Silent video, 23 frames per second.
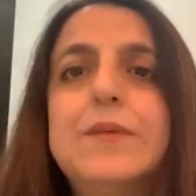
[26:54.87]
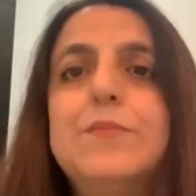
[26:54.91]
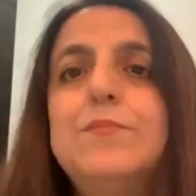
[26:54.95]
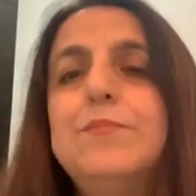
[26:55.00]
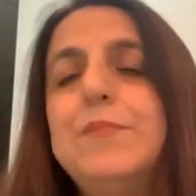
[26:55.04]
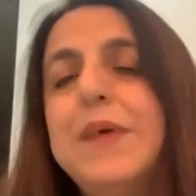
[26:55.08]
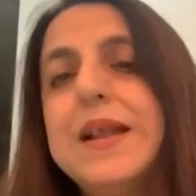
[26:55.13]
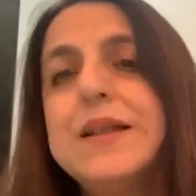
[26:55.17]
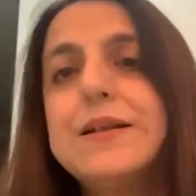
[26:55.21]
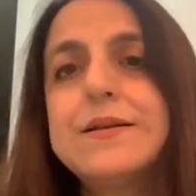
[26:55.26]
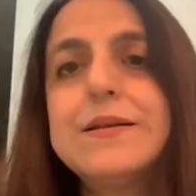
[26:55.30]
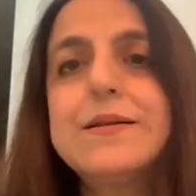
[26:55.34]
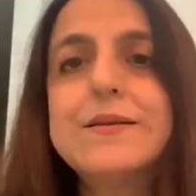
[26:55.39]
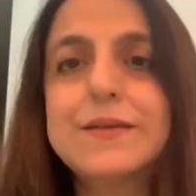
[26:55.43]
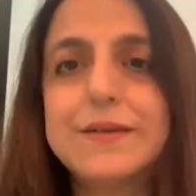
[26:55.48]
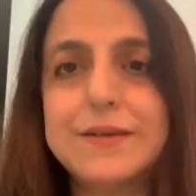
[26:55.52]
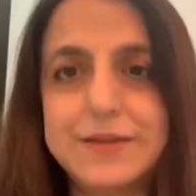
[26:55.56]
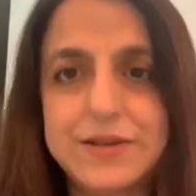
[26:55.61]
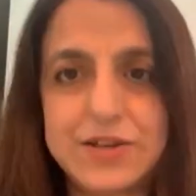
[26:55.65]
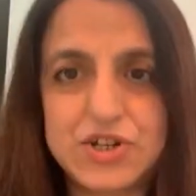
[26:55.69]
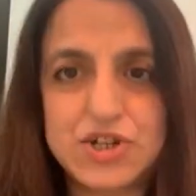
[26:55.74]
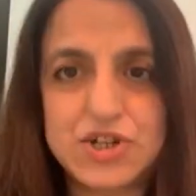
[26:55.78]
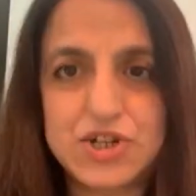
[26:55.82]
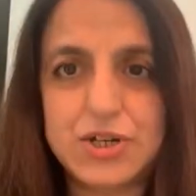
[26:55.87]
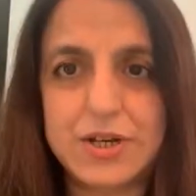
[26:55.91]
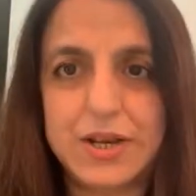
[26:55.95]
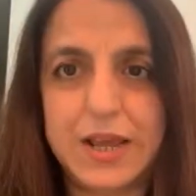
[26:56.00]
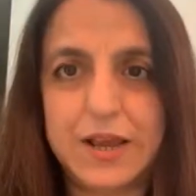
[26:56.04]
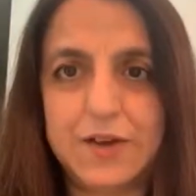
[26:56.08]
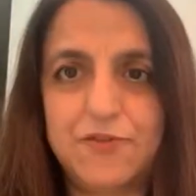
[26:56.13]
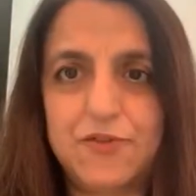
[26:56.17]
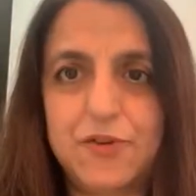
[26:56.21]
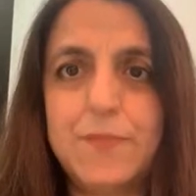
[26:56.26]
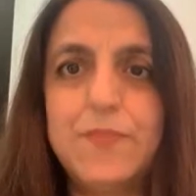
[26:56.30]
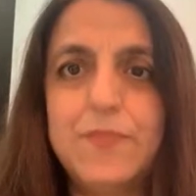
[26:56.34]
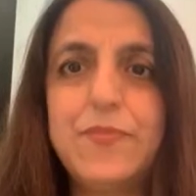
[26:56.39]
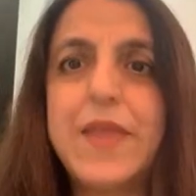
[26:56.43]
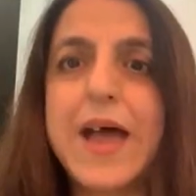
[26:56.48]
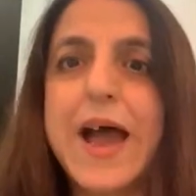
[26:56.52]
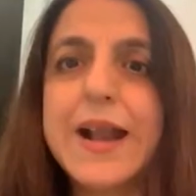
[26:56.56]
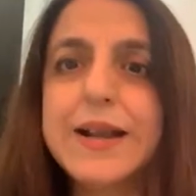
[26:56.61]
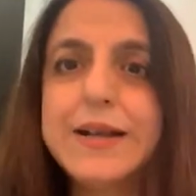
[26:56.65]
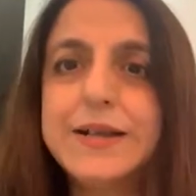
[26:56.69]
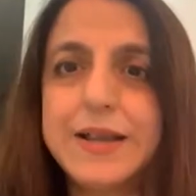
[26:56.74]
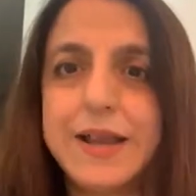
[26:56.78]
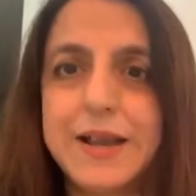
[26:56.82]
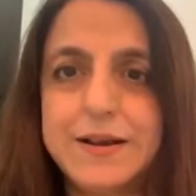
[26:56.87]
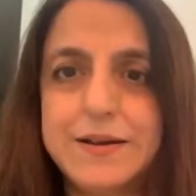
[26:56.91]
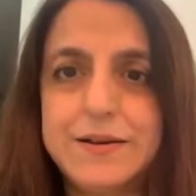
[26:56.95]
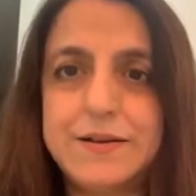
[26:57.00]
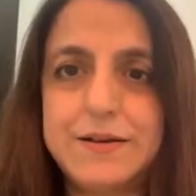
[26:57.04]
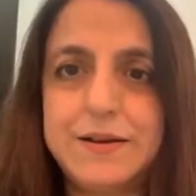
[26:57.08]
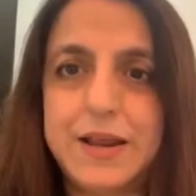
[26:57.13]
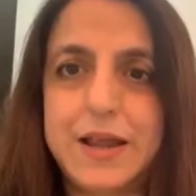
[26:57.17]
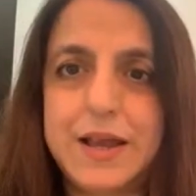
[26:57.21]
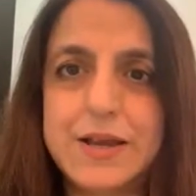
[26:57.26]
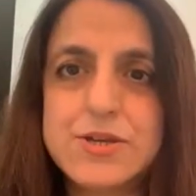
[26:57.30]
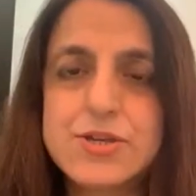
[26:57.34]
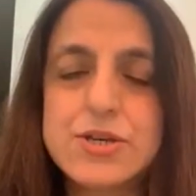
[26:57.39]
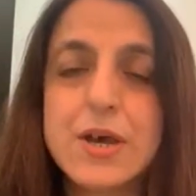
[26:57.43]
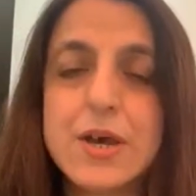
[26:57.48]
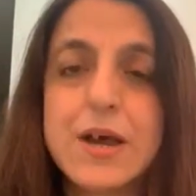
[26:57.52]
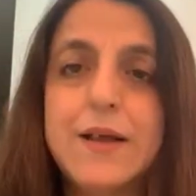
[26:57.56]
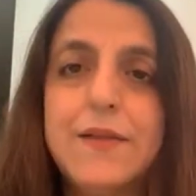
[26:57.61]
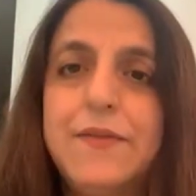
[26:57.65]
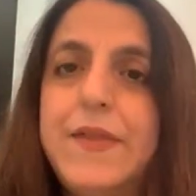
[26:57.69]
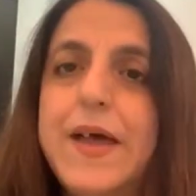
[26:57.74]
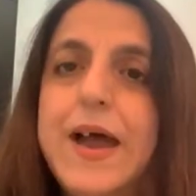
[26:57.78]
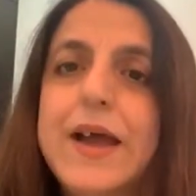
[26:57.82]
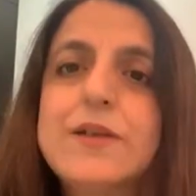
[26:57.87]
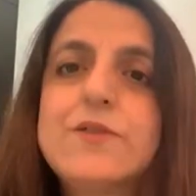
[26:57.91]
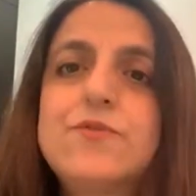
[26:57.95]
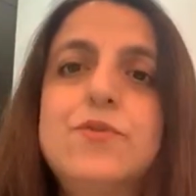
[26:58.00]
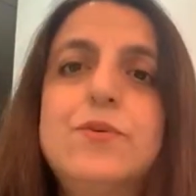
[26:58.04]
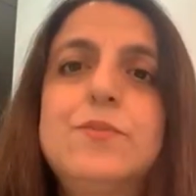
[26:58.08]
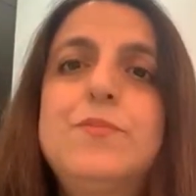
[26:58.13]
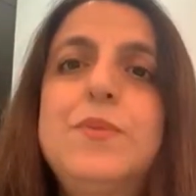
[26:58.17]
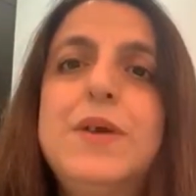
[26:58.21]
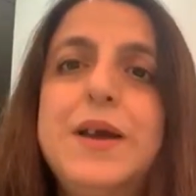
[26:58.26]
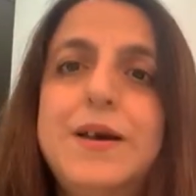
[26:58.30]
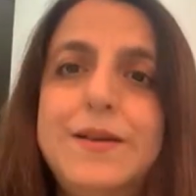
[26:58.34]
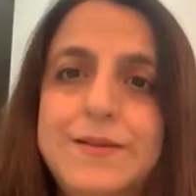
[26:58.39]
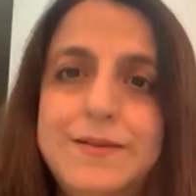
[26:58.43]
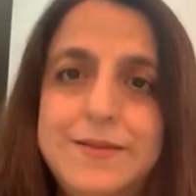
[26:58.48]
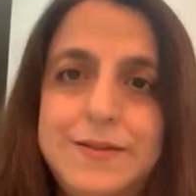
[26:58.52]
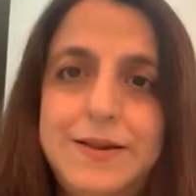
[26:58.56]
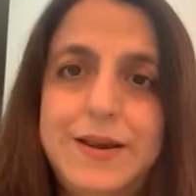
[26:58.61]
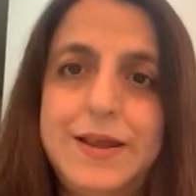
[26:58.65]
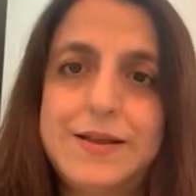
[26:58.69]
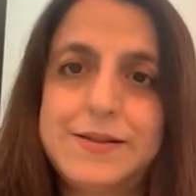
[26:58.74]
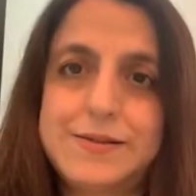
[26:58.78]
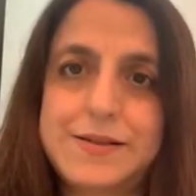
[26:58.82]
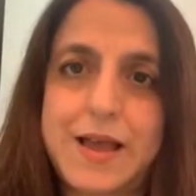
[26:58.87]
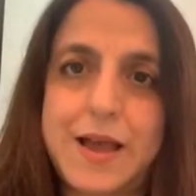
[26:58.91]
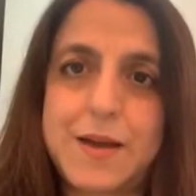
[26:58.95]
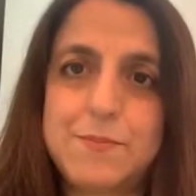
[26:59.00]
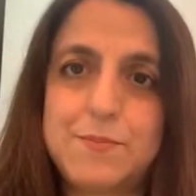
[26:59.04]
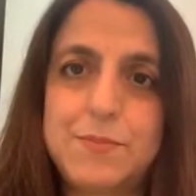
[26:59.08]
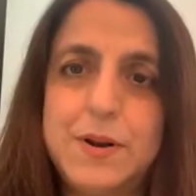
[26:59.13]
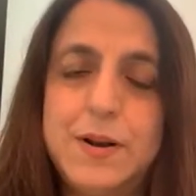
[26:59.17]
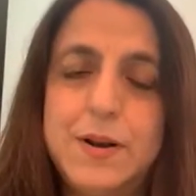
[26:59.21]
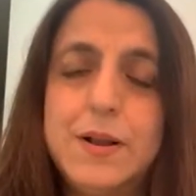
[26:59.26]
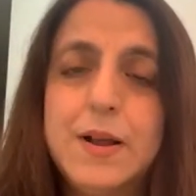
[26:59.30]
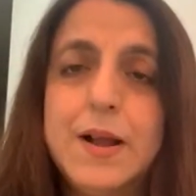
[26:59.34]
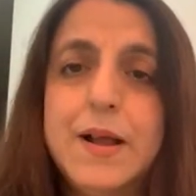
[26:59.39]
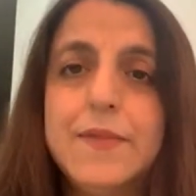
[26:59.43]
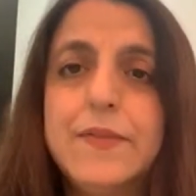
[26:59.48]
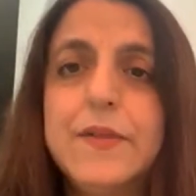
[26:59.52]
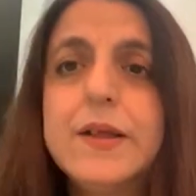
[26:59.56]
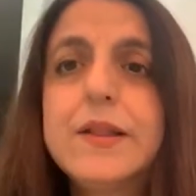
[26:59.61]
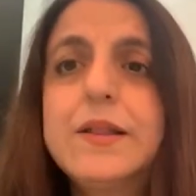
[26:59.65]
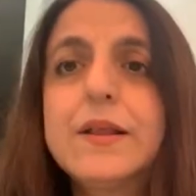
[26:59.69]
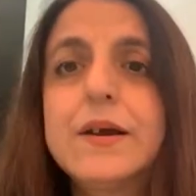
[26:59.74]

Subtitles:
mental conditioning from that tender age, that would be another example. The